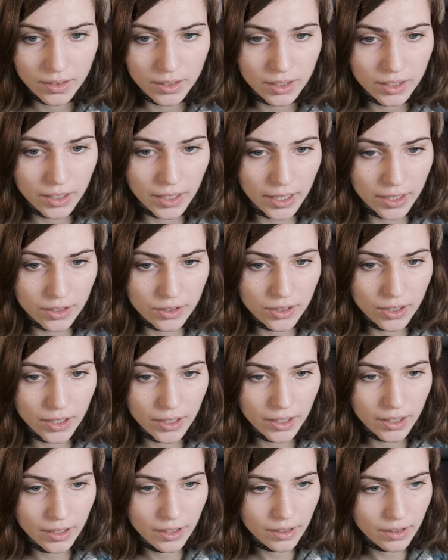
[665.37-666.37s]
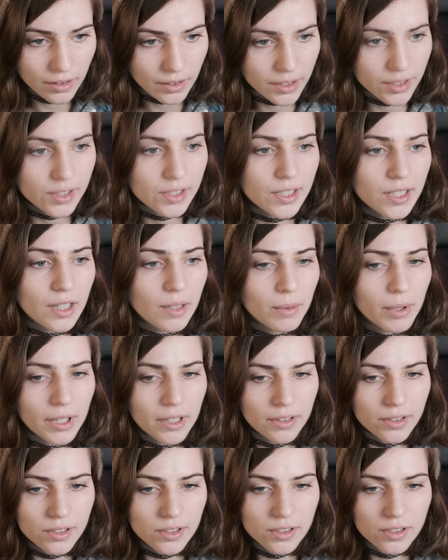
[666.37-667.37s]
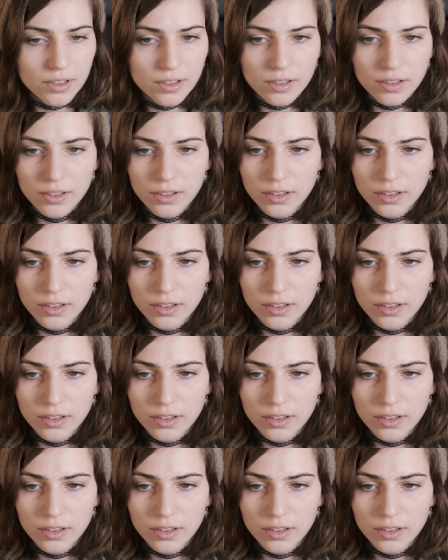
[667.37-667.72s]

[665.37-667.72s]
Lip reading: Get dir. Let's see what else.